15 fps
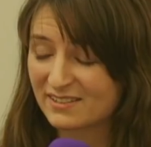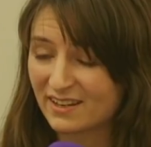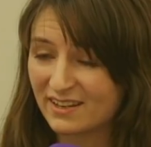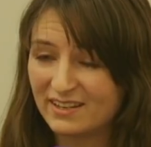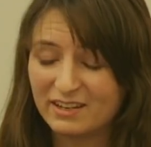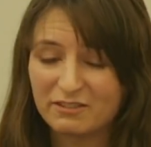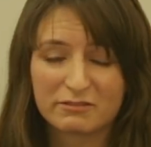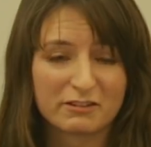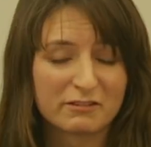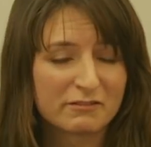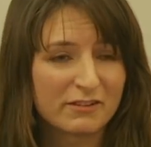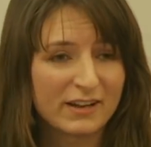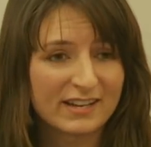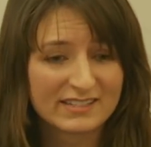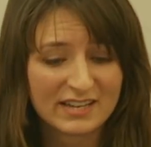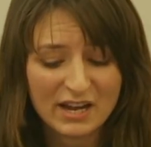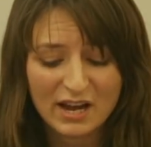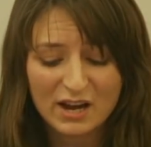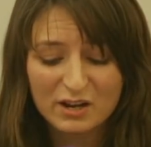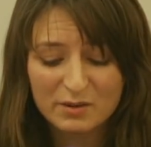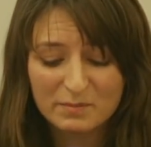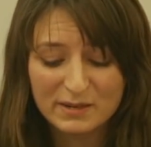slightly for effect,
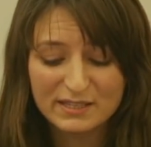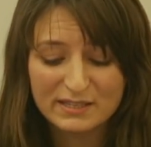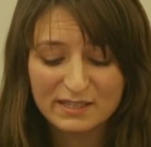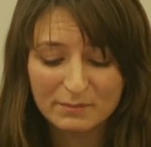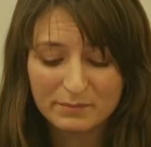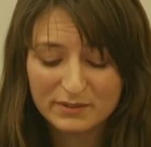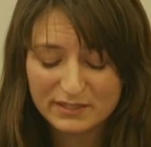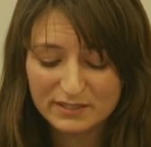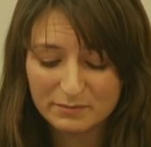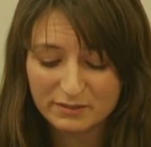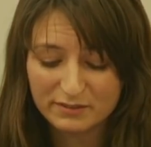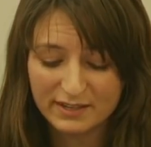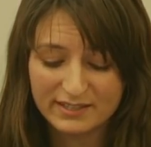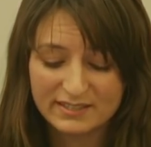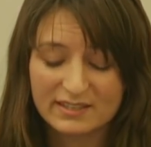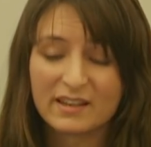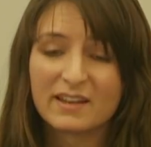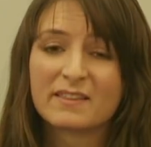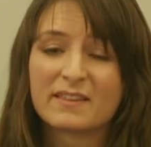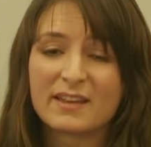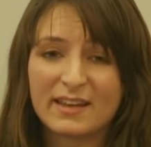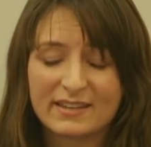could be summarized
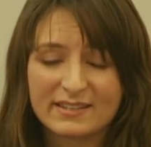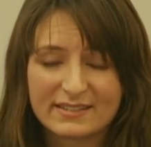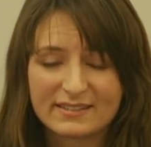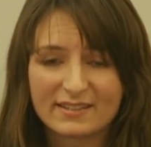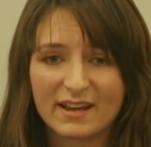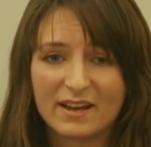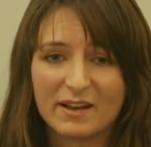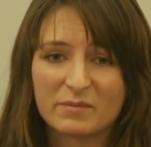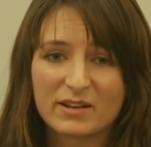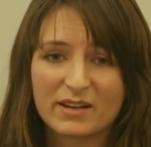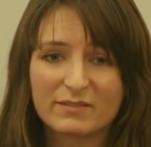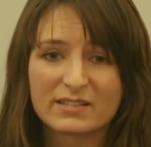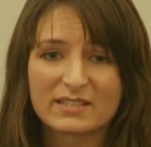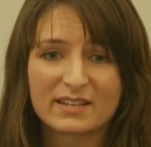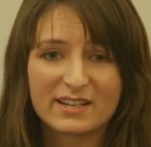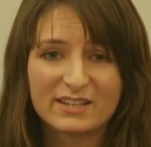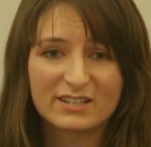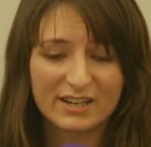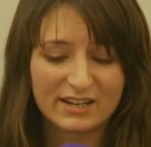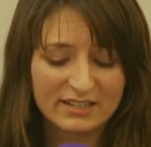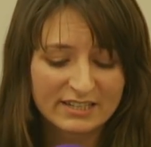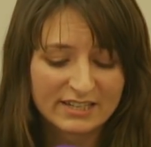like this. Can I have a slide
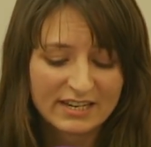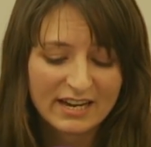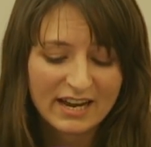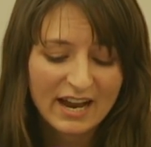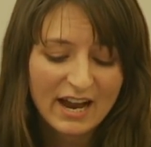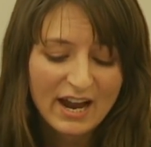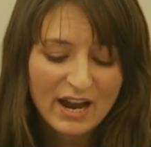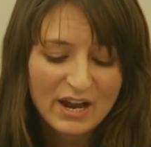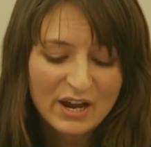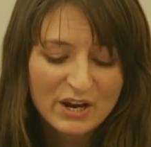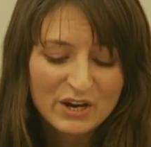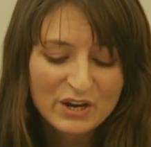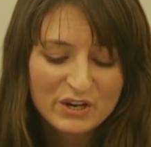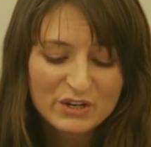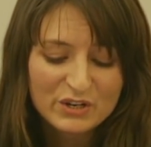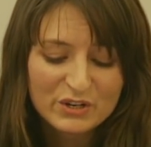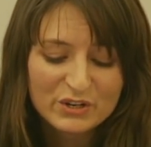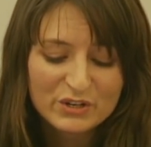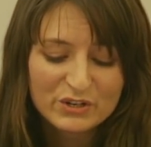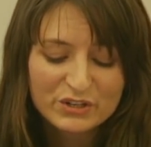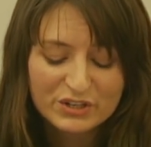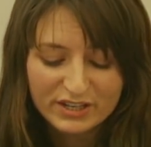change?
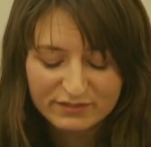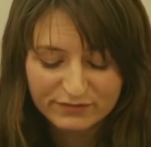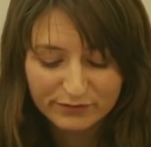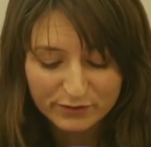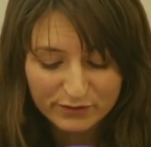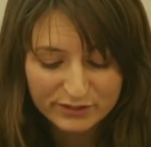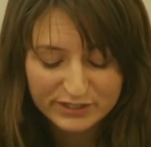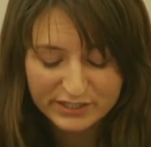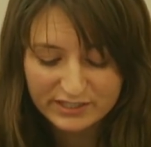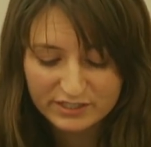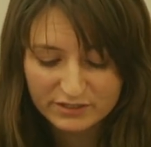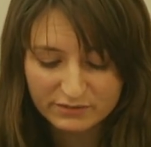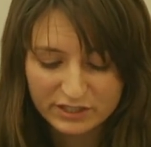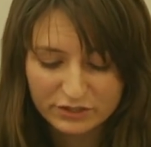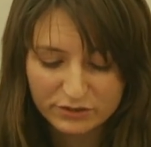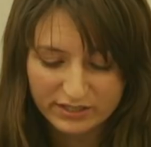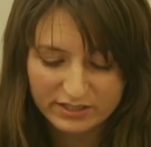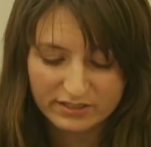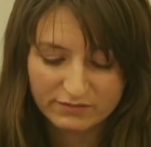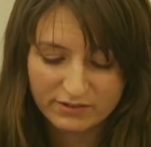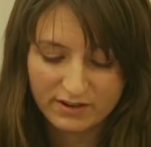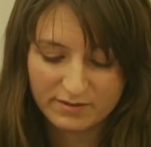She's forced into
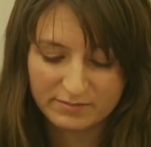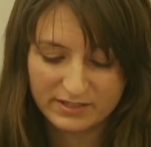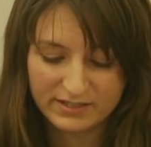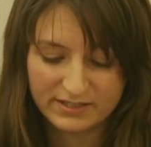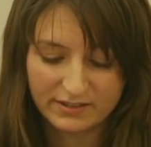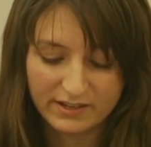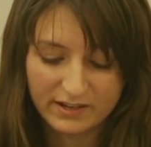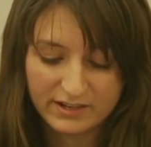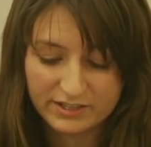restrictive garments and the